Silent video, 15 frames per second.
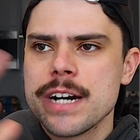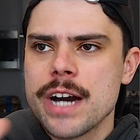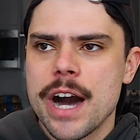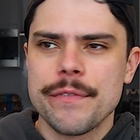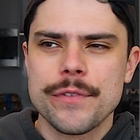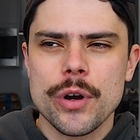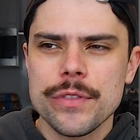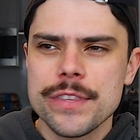
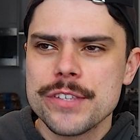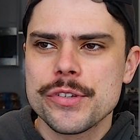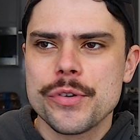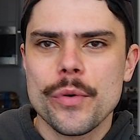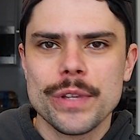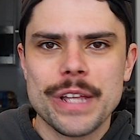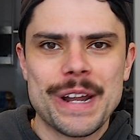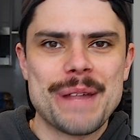I've got this
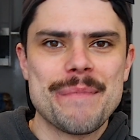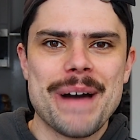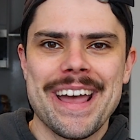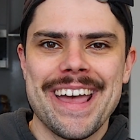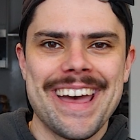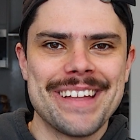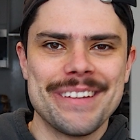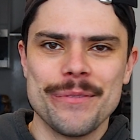scoreline in my
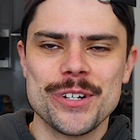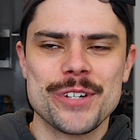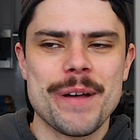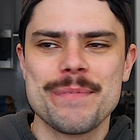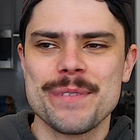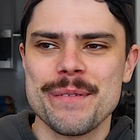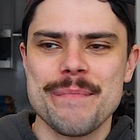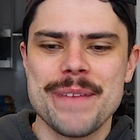head, which
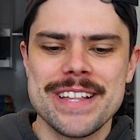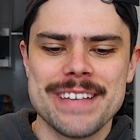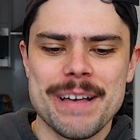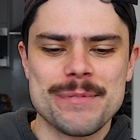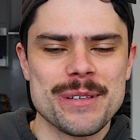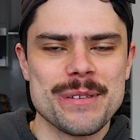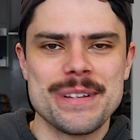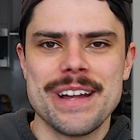means
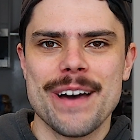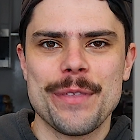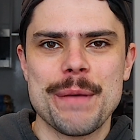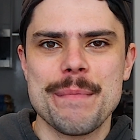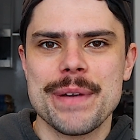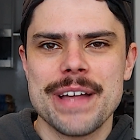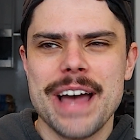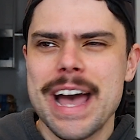absolutely nothing,
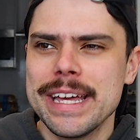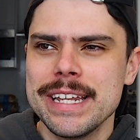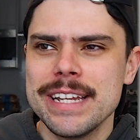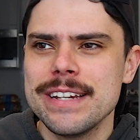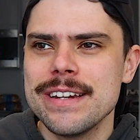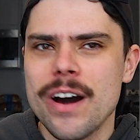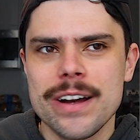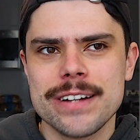but
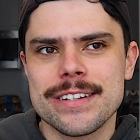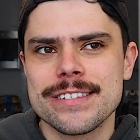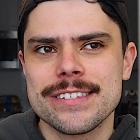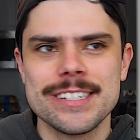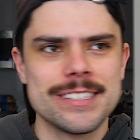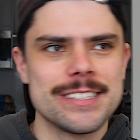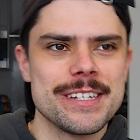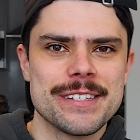89 to
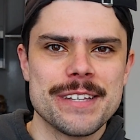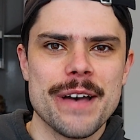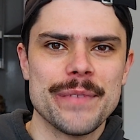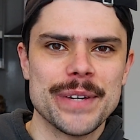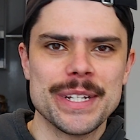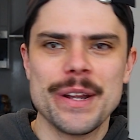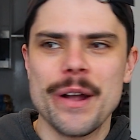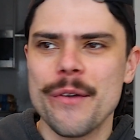
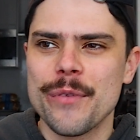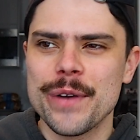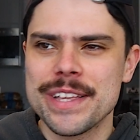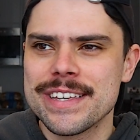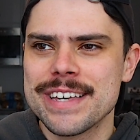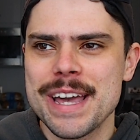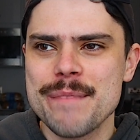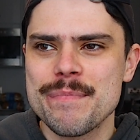67, if we can
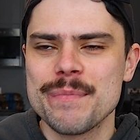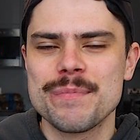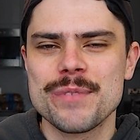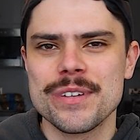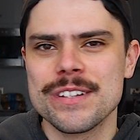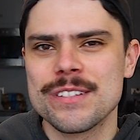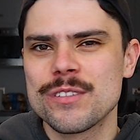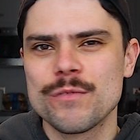keep them
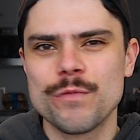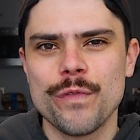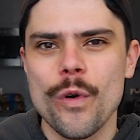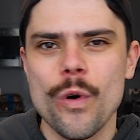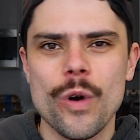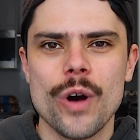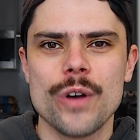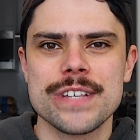to
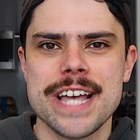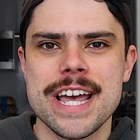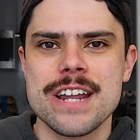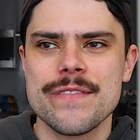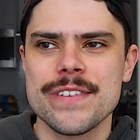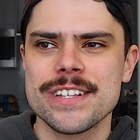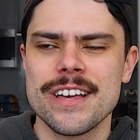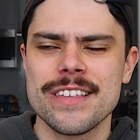4 goals ahead
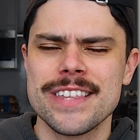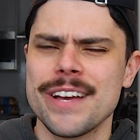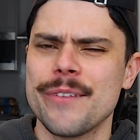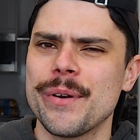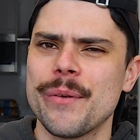of us, I think